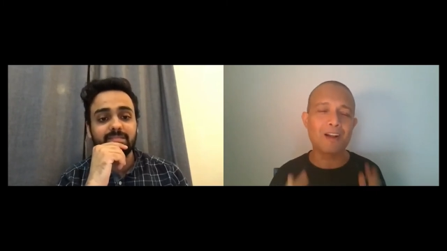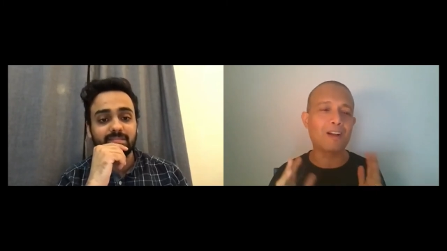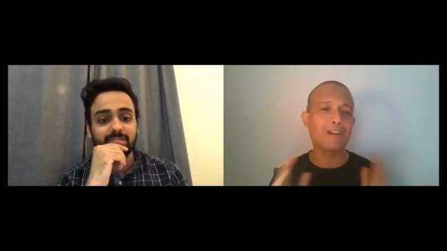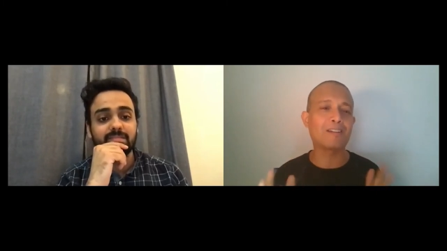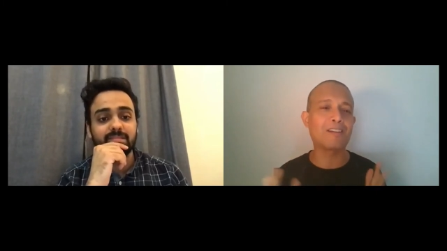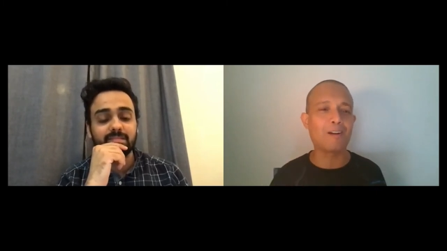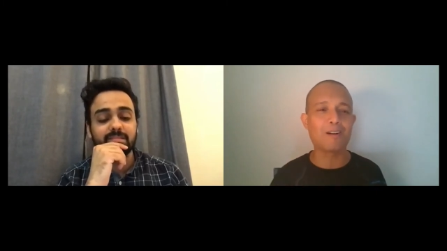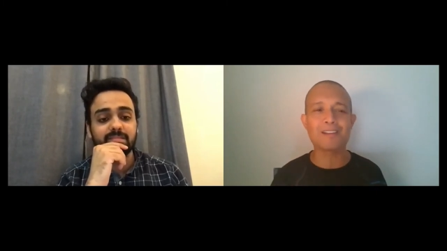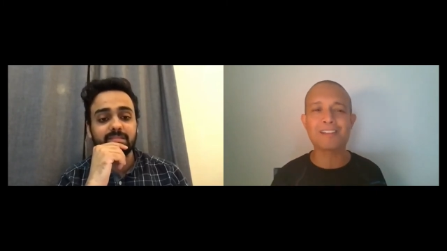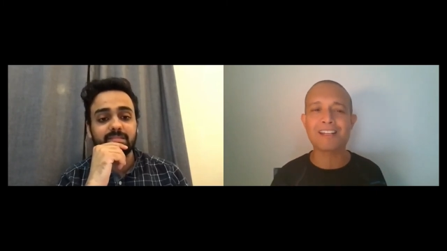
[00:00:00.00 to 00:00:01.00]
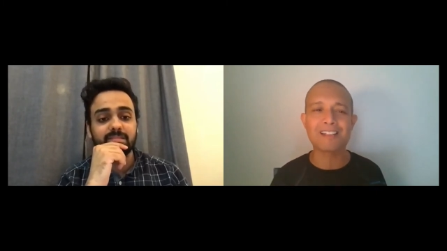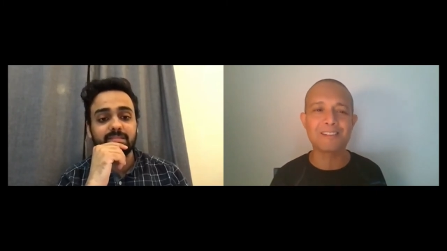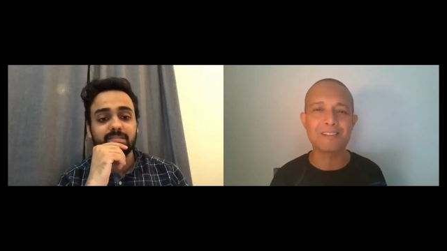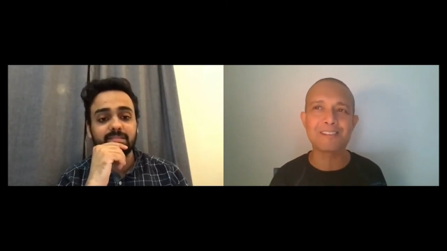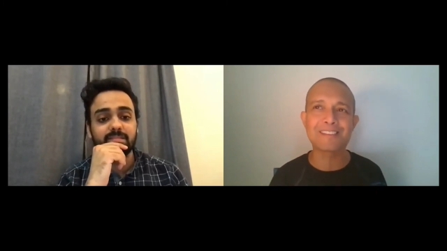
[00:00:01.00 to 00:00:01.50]
Speaker 1: And all that I
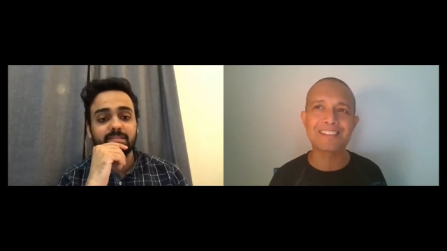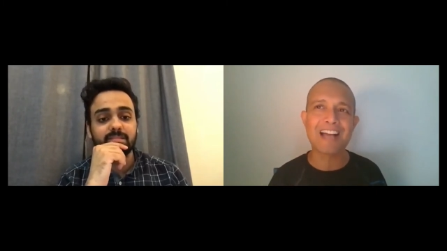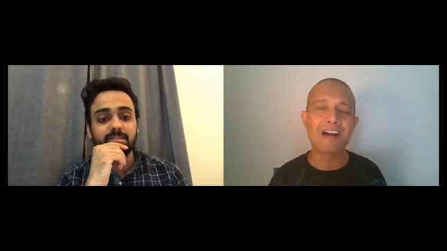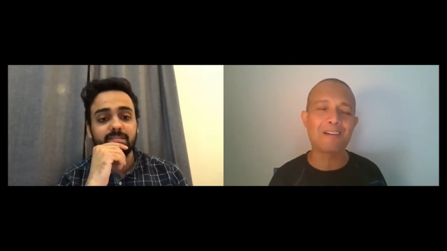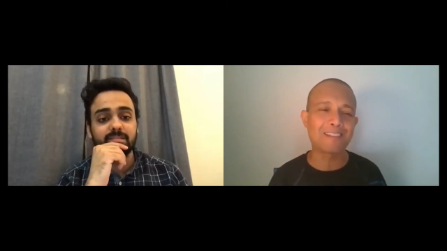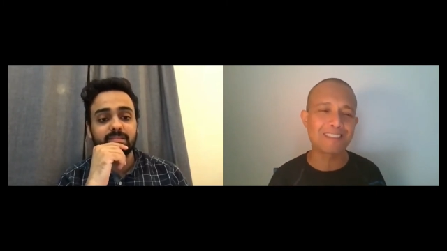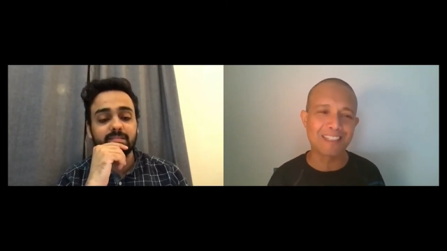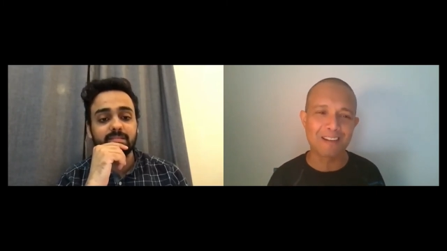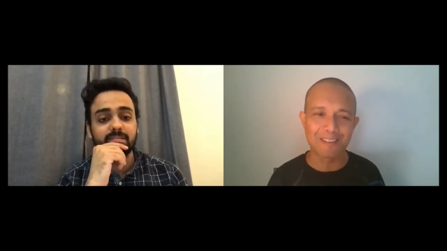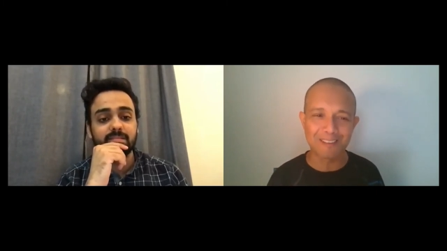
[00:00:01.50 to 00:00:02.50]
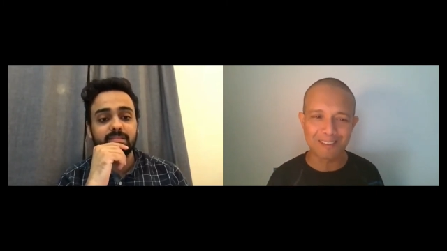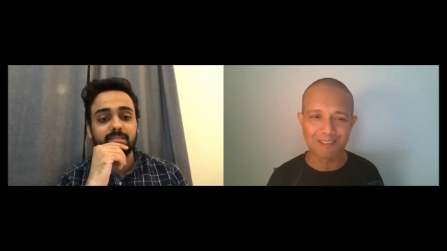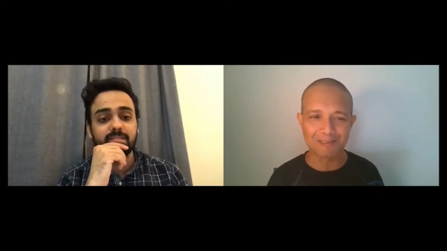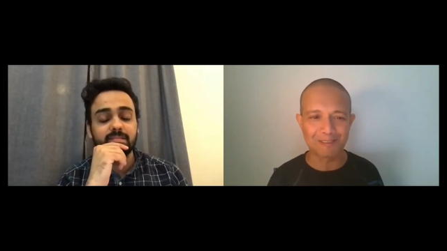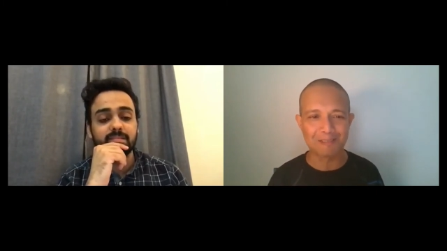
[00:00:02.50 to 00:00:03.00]
do is hours and hours
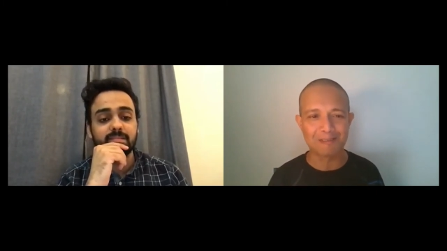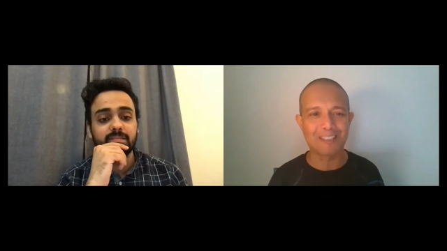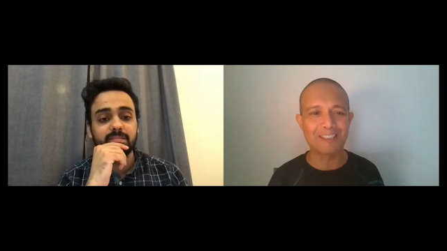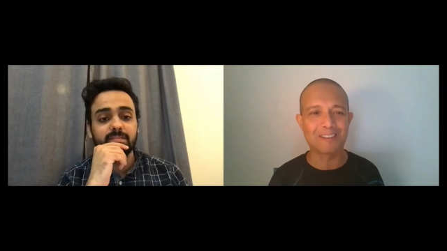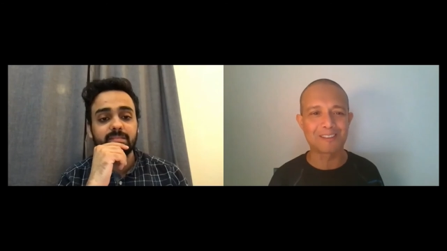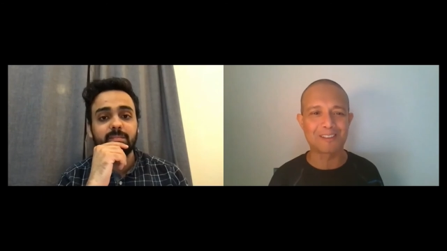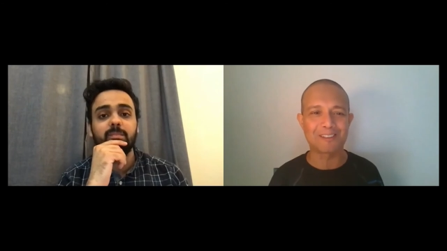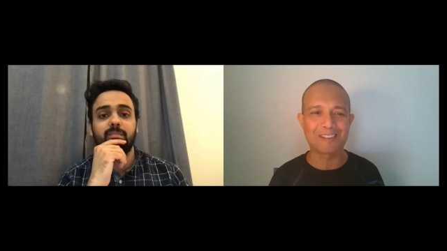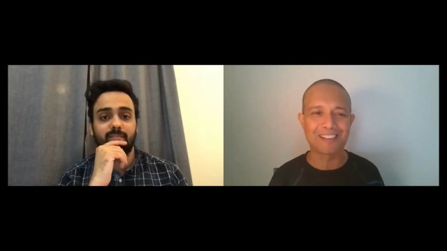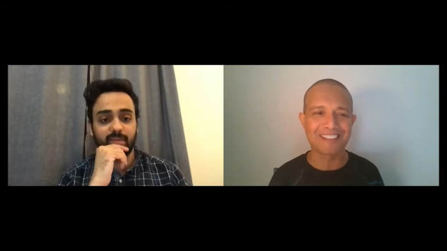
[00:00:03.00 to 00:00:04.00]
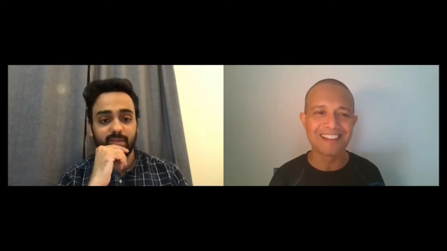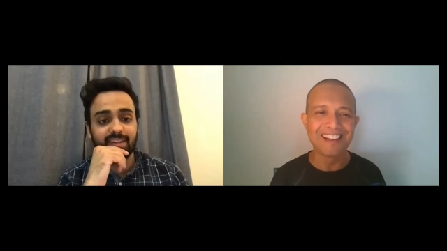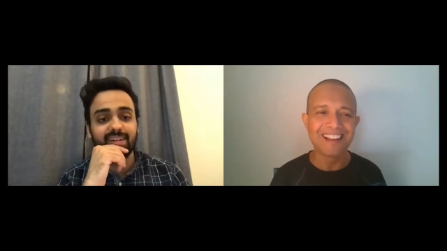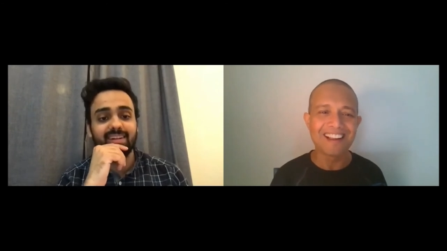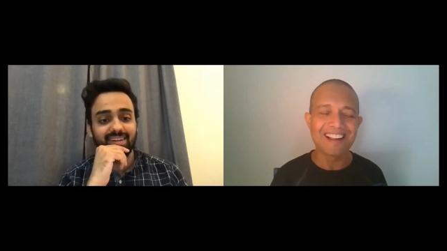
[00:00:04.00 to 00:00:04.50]
of video shooting
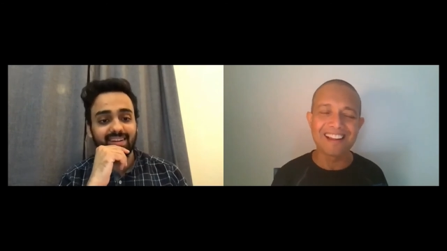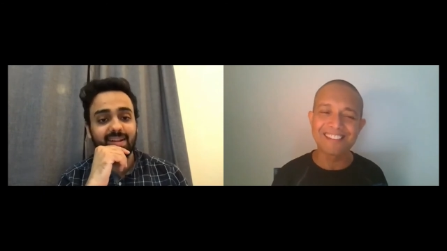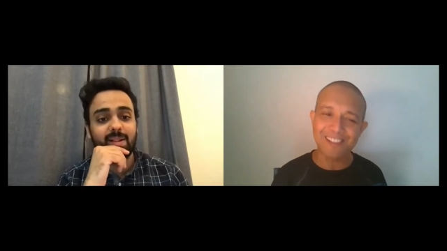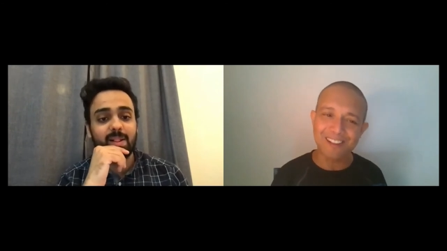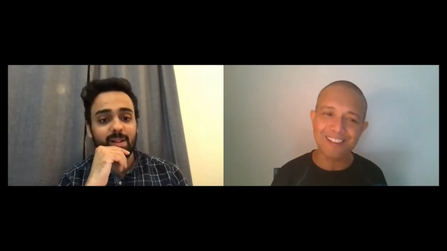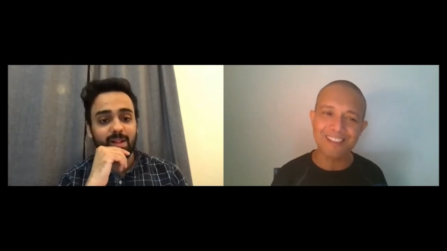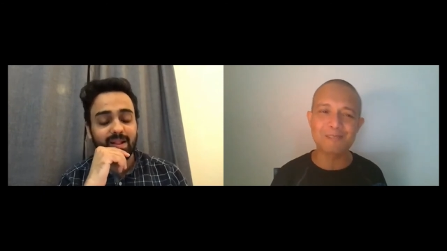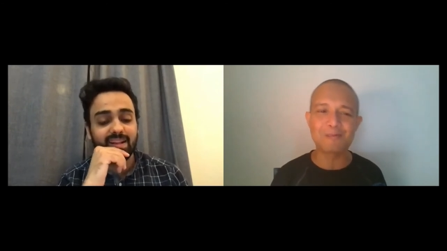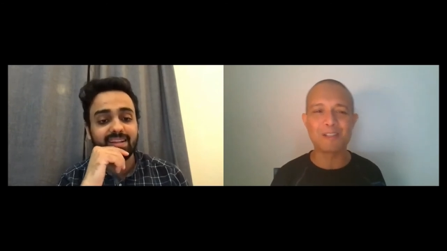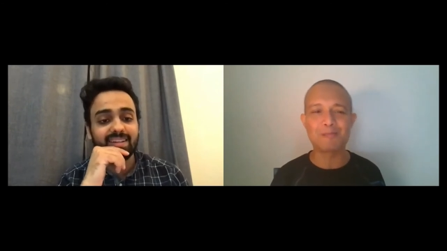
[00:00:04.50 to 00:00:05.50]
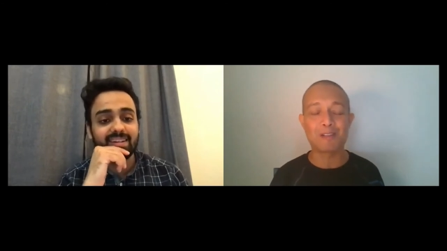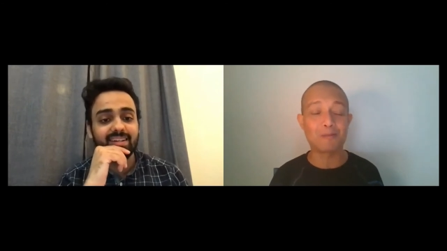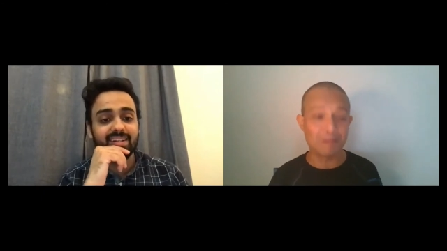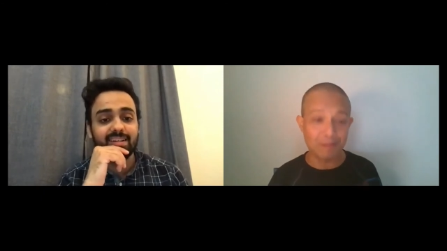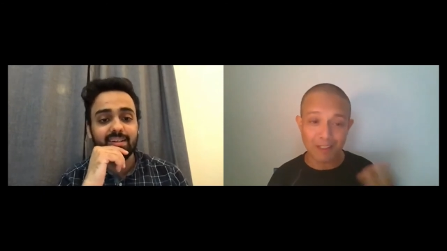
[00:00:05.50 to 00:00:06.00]
and talking to
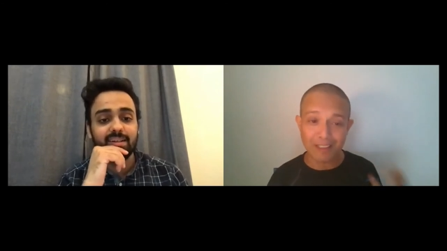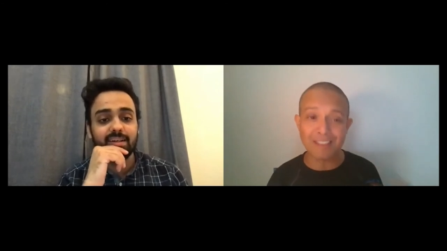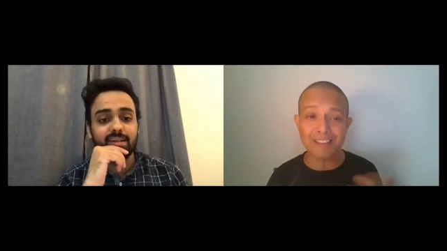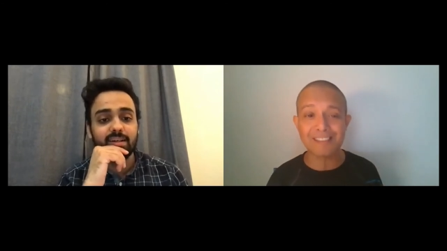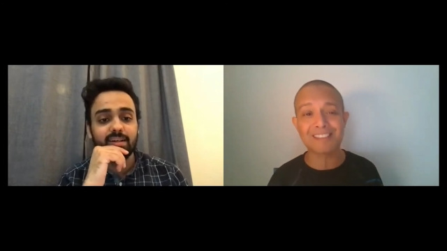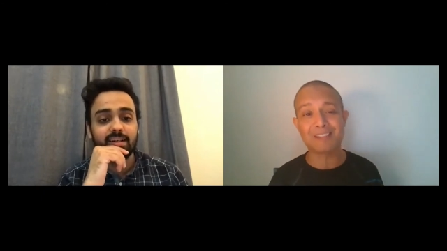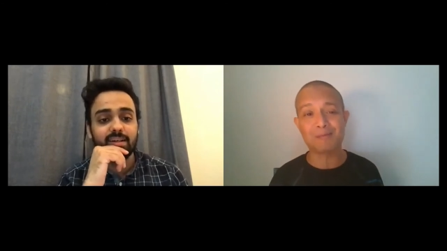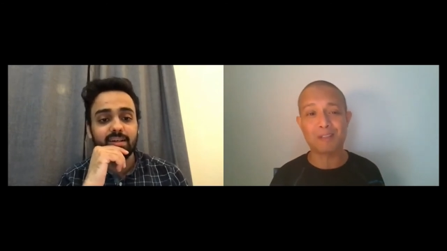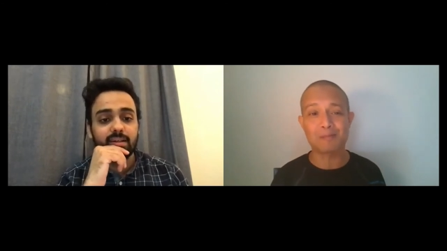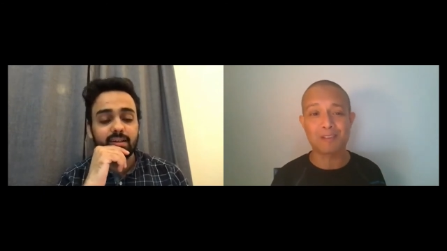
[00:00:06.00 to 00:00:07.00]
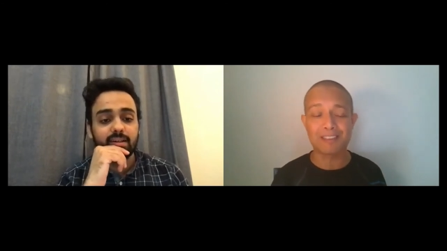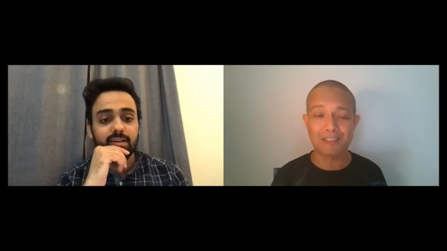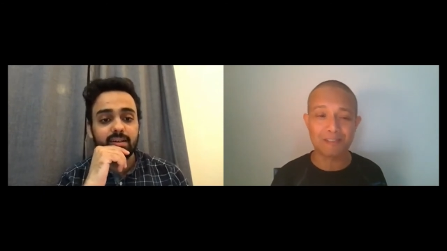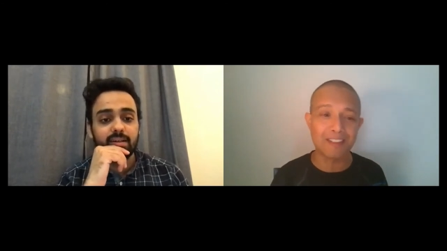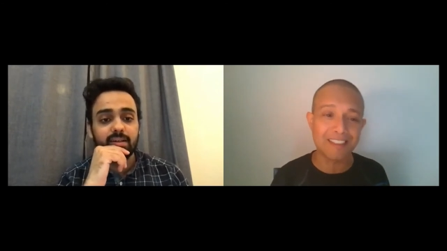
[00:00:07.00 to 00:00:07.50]
people, very interesting people,
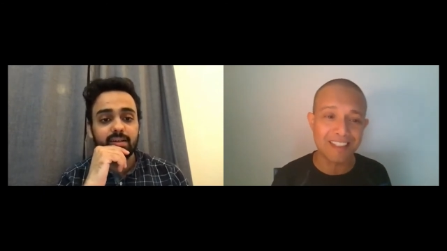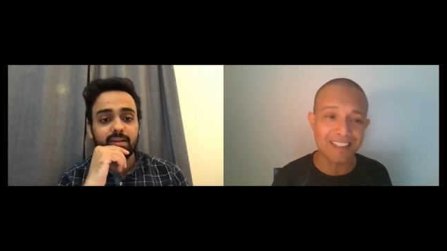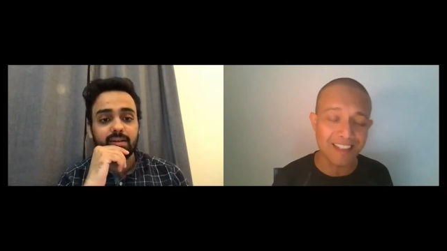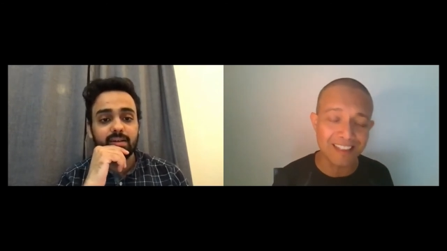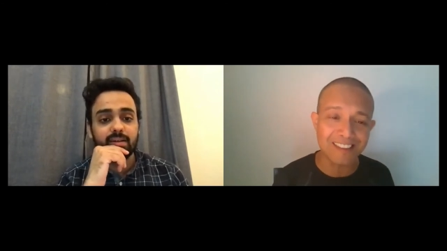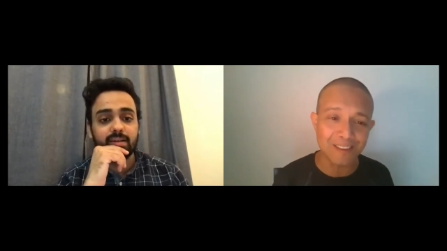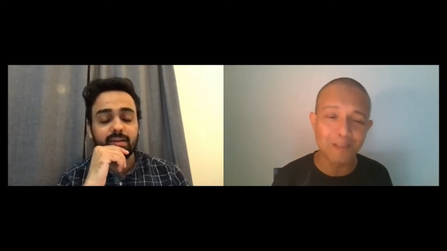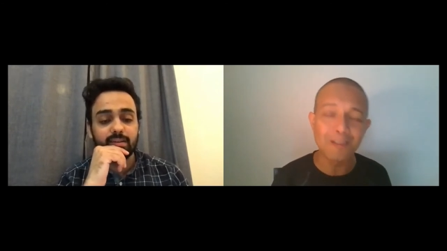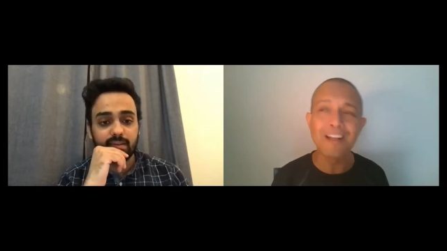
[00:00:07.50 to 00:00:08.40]
definitely like you